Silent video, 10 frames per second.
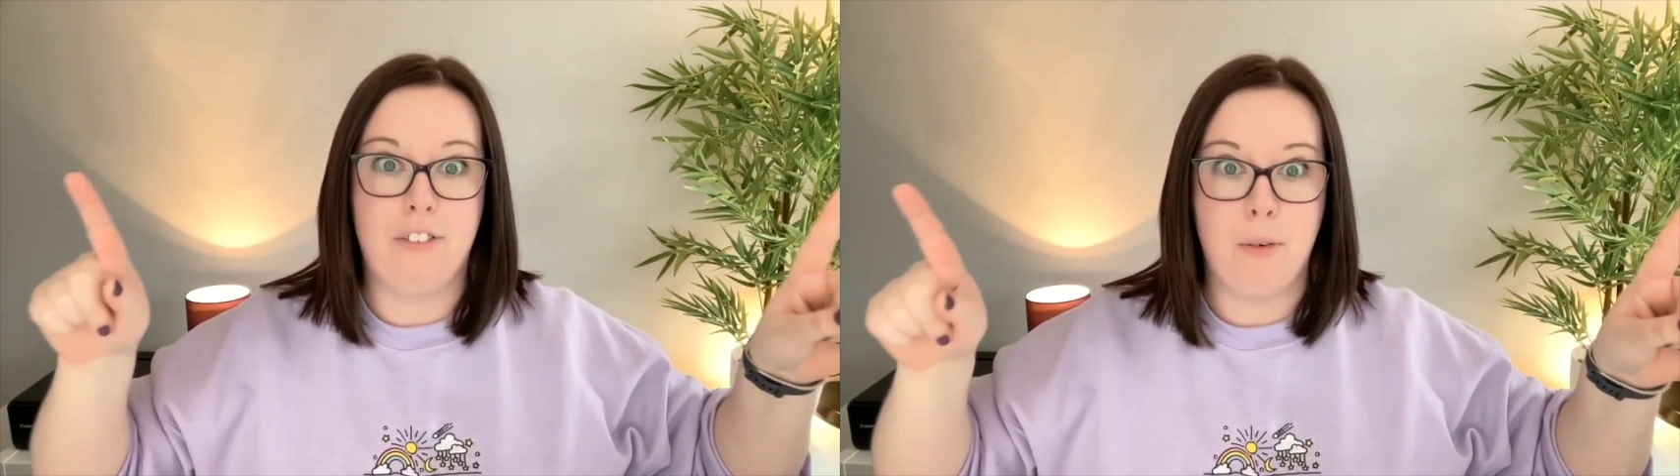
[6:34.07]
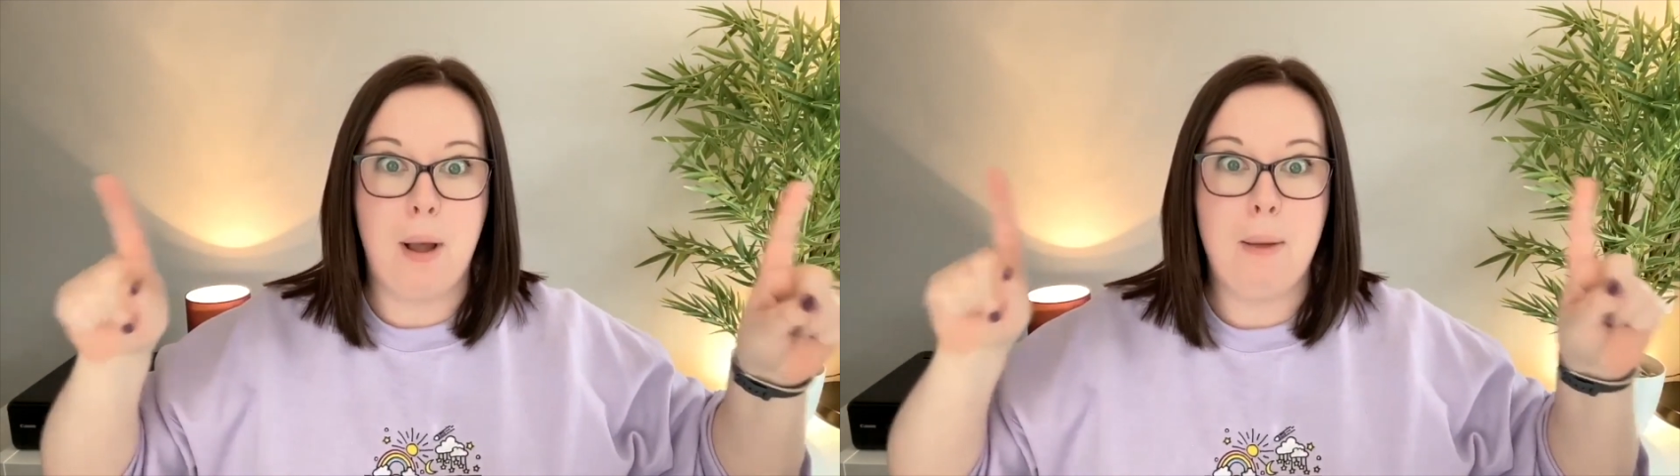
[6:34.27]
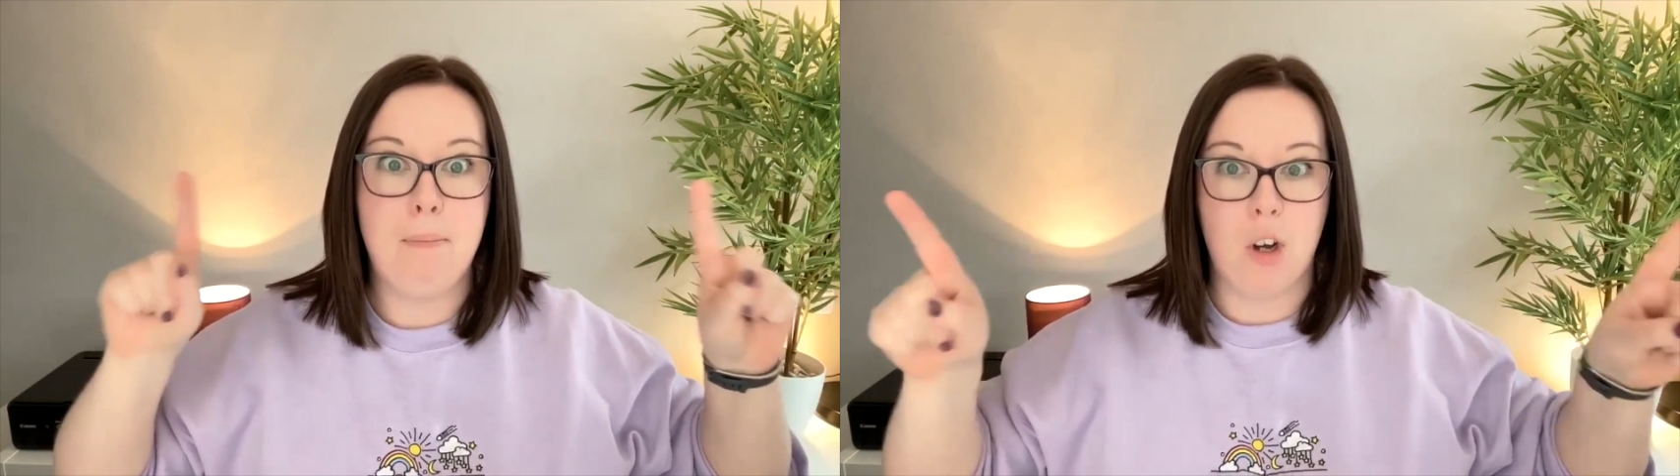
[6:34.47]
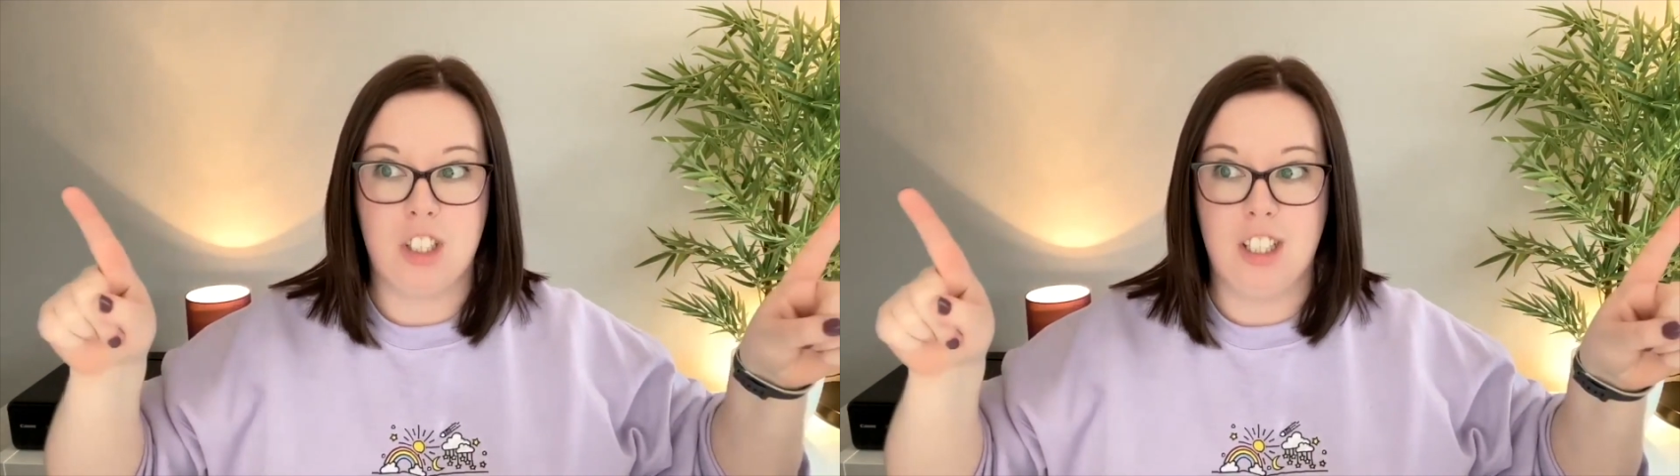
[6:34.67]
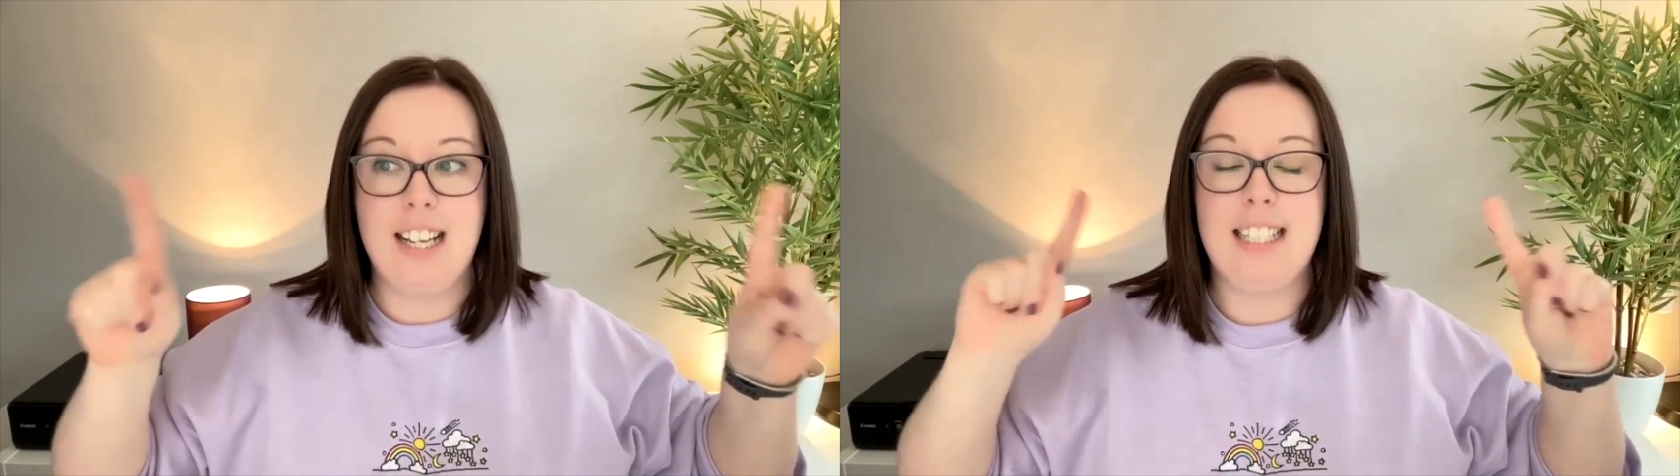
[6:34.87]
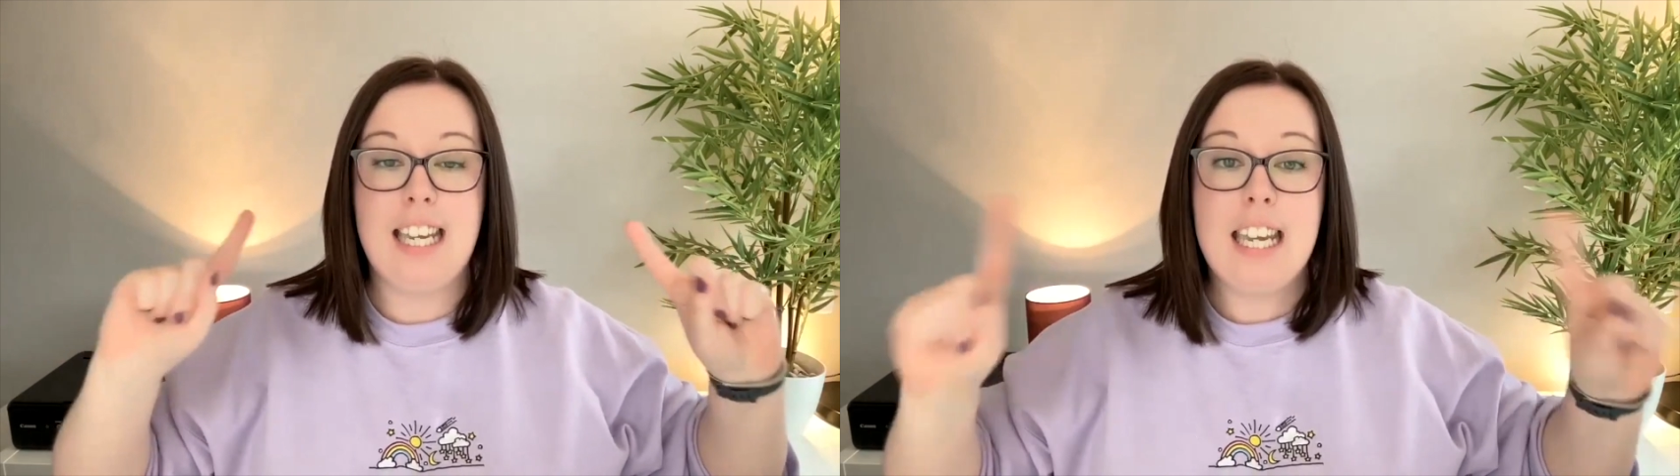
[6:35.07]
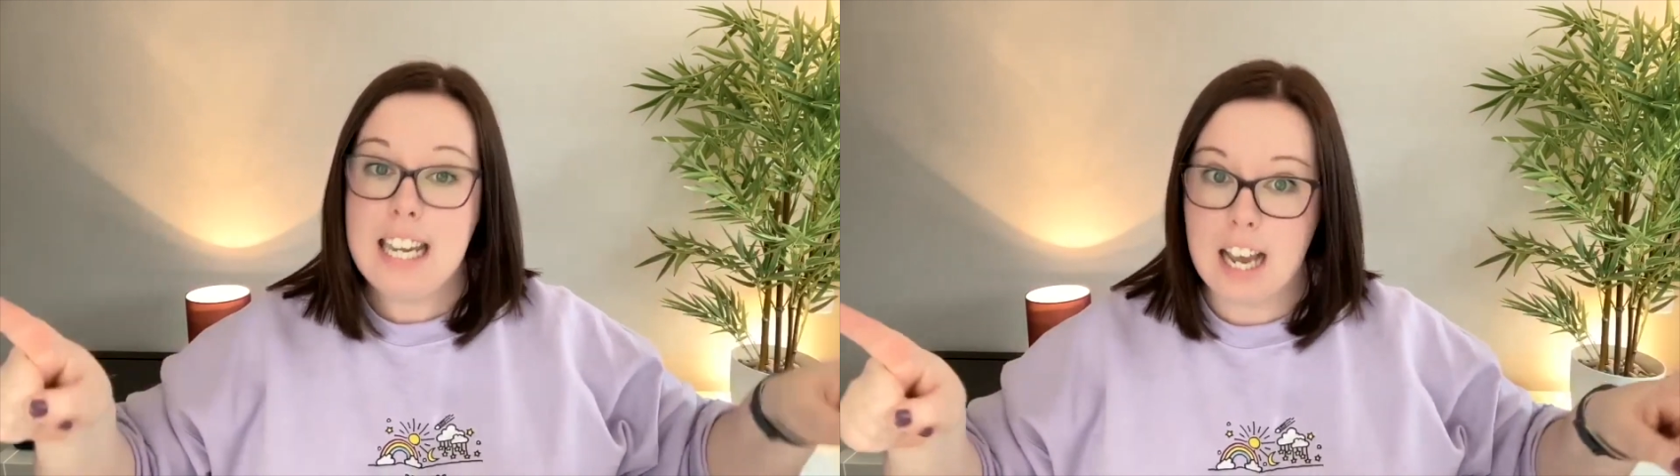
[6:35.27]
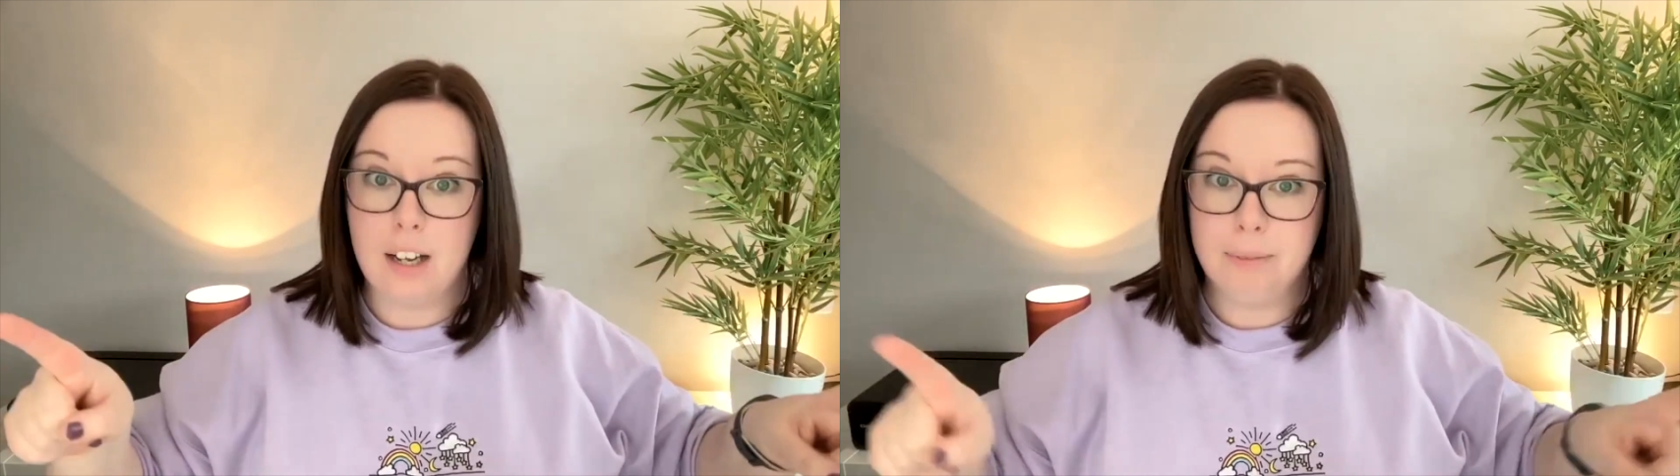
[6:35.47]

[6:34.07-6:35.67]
from my box lights here.